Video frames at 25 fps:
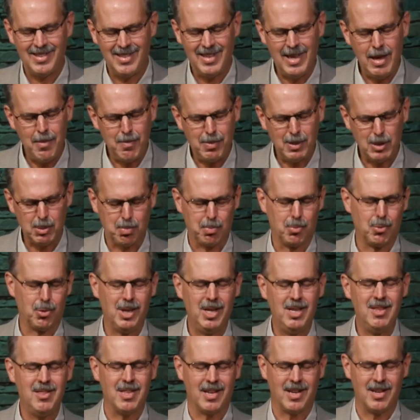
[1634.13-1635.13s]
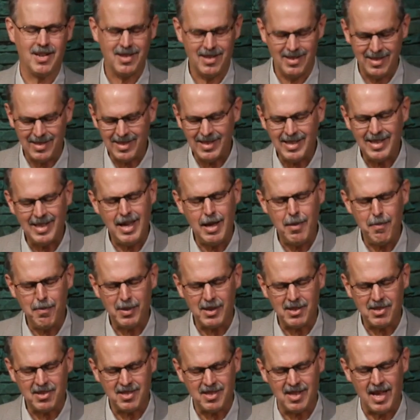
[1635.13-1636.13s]
keep us breathing, keep
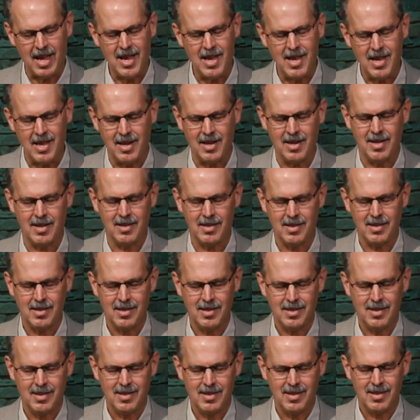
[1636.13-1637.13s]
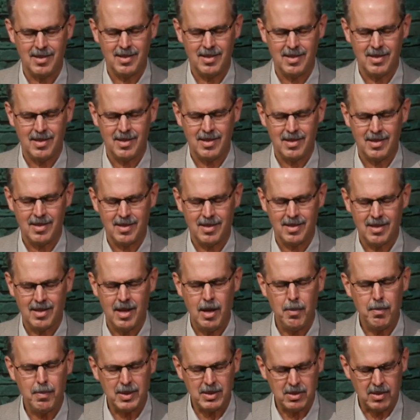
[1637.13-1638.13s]
us sane,
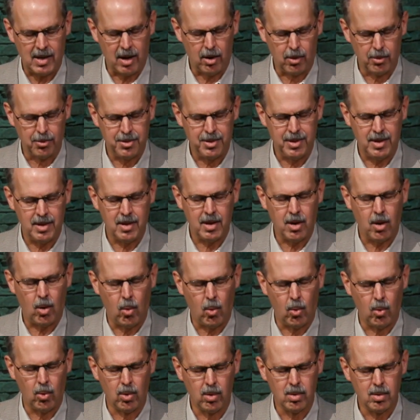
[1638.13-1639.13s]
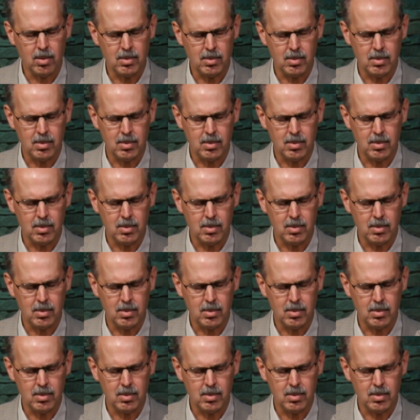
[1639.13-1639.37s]
keep us healthy and whole.